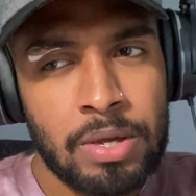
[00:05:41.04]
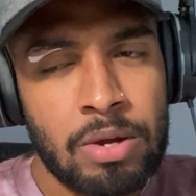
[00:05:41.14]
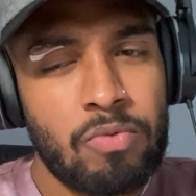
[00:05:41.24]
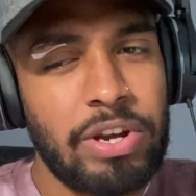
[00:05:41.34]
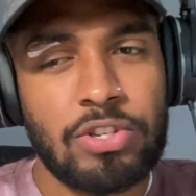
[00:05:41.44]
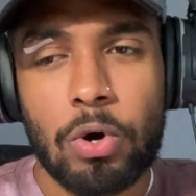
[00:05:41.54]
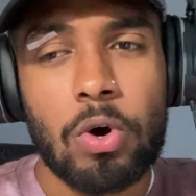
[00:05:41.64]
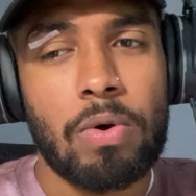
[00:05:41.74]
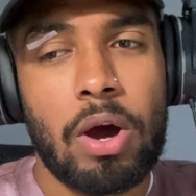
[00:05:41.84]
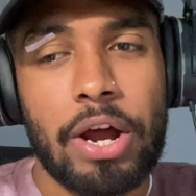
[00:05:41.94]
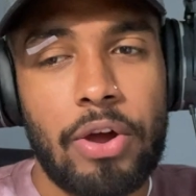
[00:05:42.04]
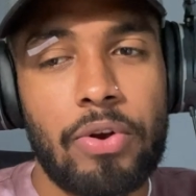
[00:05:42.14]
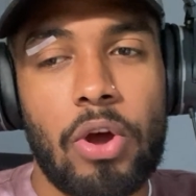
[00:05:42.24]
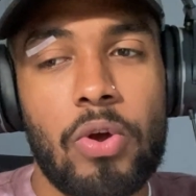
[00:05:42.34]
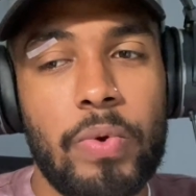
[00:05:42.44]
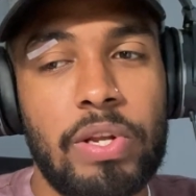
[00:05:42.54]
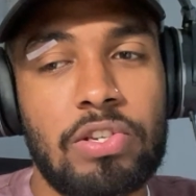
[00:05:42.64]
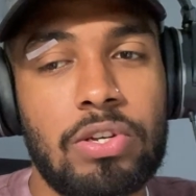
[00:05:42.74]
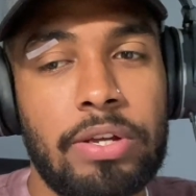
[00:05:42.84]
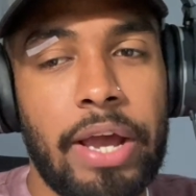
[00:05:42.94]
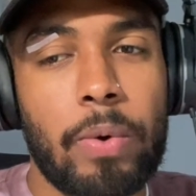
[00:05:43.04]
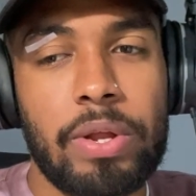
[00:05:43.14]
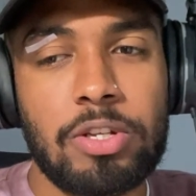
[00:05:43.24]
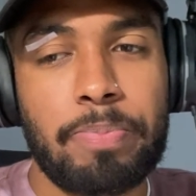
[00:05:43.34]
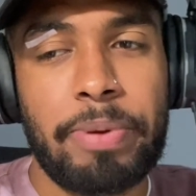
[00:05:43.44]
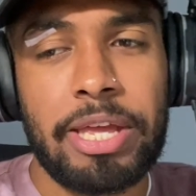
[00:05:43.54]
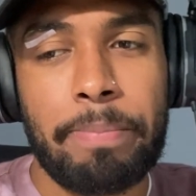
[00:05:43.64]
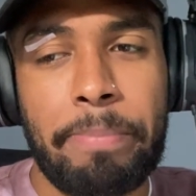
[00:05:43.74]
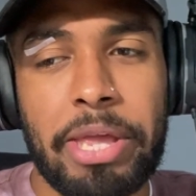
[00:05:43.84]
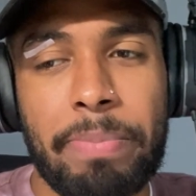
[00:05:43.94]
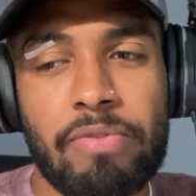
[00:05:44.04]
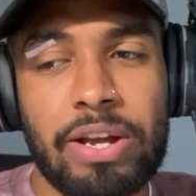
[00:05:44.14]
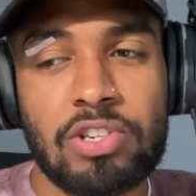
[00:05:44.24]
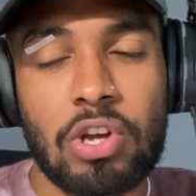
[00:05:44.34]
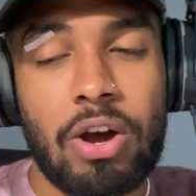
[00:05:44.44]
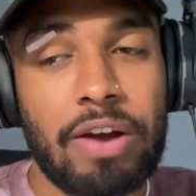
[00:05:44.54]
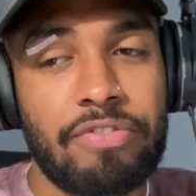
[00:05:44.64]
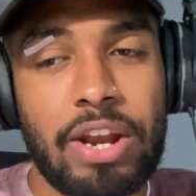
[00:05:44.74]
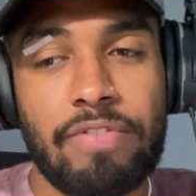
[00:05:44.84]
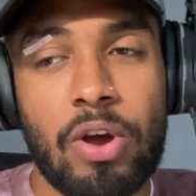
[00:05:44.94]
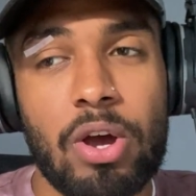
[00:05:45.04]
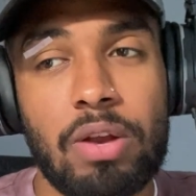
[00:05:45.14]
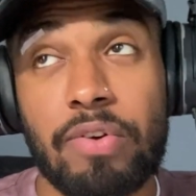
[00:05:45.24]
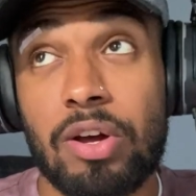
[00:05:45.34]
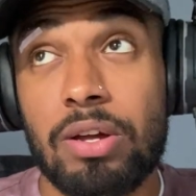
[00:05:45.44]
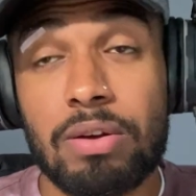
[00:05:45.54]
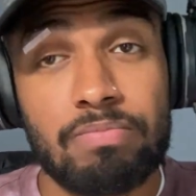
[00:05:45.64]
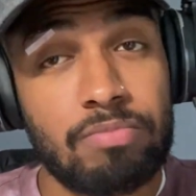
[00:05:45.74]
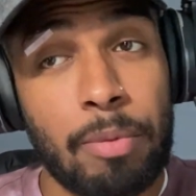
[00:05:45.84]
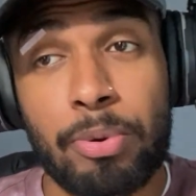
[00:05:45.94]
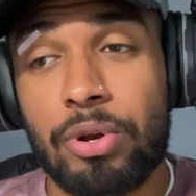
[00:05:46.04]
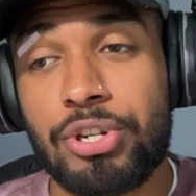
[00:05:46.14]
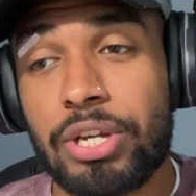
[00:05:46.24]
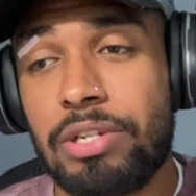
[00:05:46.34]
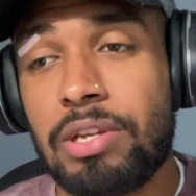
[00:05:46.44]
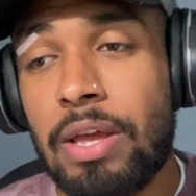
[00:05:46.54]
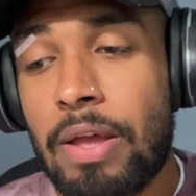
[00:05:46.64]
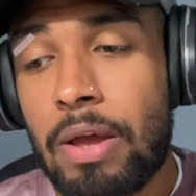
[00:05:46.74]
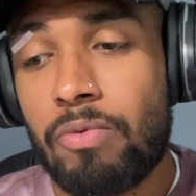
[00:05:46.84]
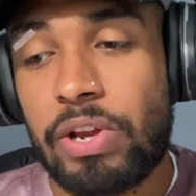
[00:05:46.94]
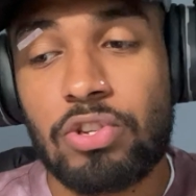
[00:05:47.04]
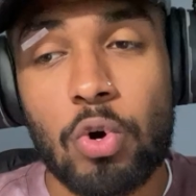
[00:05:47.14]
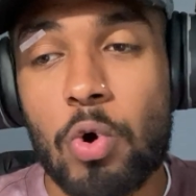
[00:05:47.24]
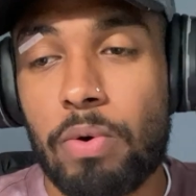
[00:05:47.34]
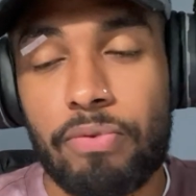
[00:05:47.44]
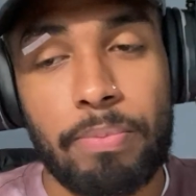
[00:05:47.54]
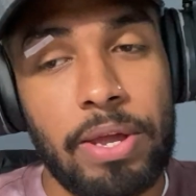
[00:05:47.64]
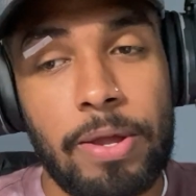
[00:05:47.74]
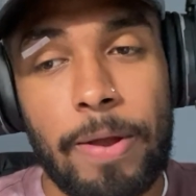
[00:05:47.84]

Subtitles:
Rita Ora, I don't know who this girl is. Bieber Rexa, I've never heard of her. Apologies. Rita Ora for me.